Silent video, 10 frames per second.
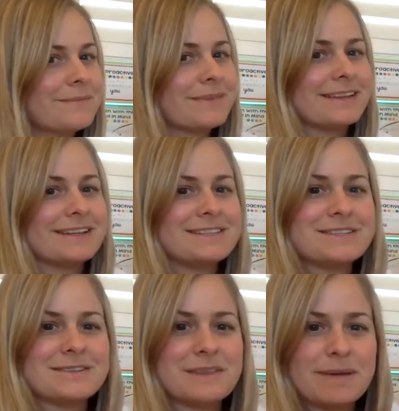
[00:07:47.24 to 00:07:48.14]
Let's
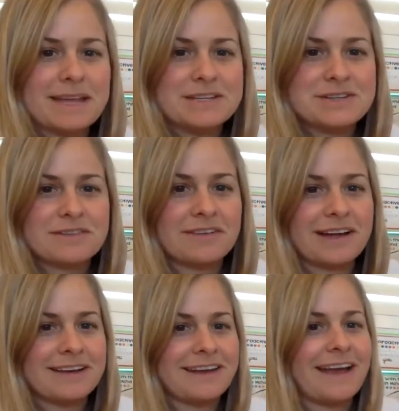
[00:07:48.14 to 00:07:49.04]
turn the page and
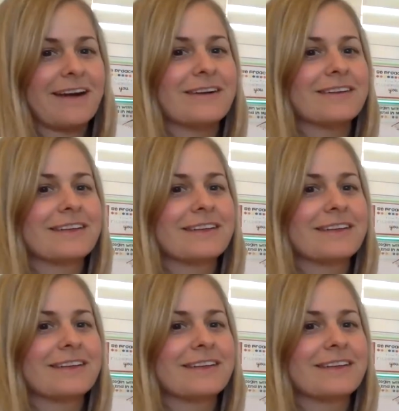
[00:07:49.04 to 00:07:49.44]
find out.